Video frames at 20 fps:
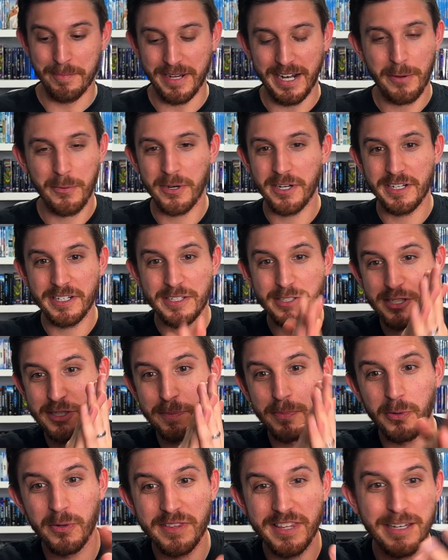but I wanted to
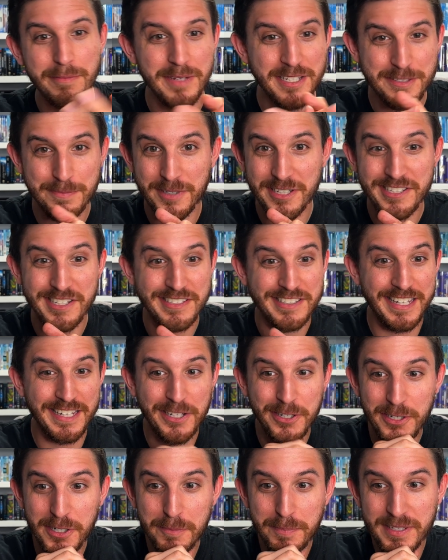support them as much as I
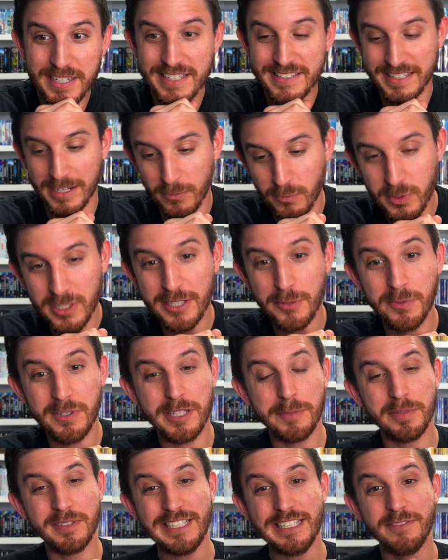could because I really,
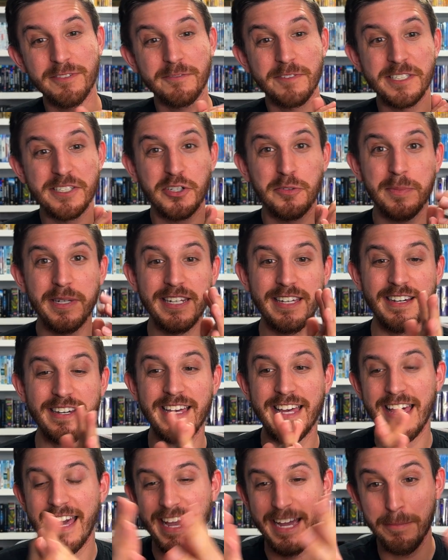really believe in physical
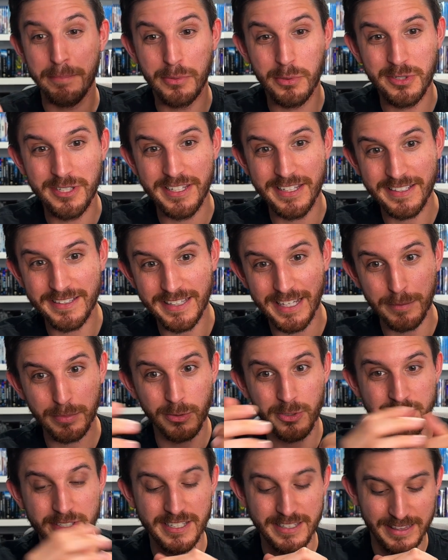media and boutique
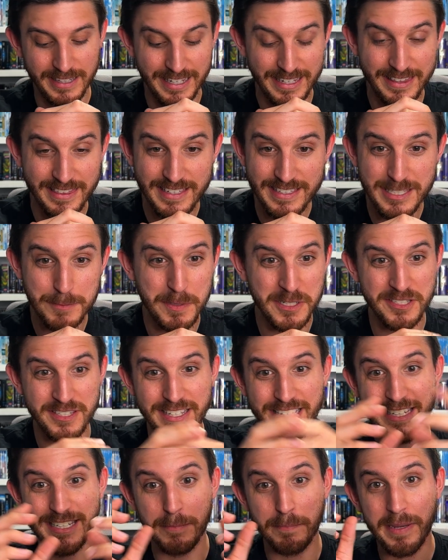labels like this,
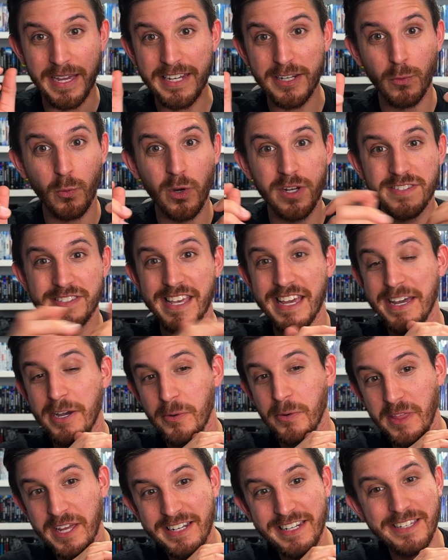especially independent ones.
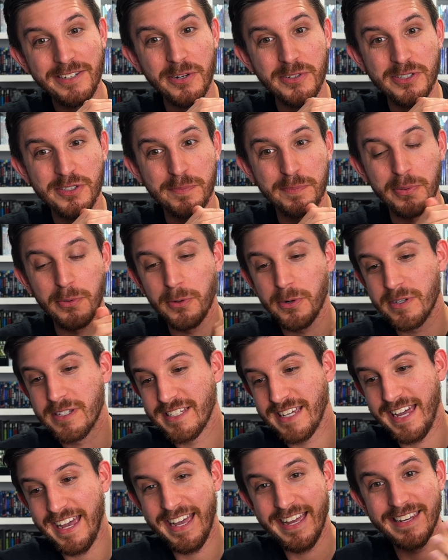They need our
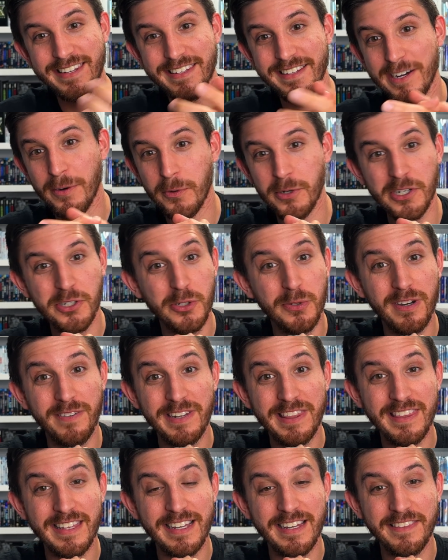support, and I want to do
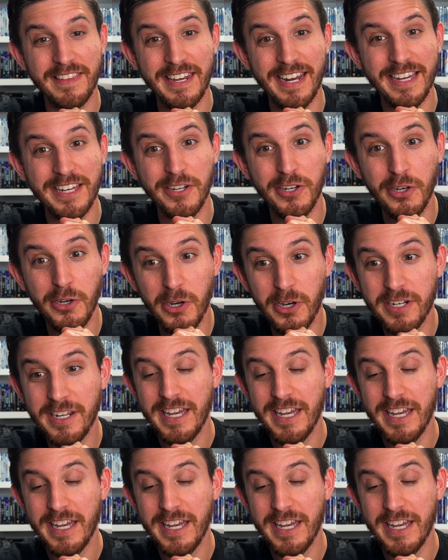everything that I could.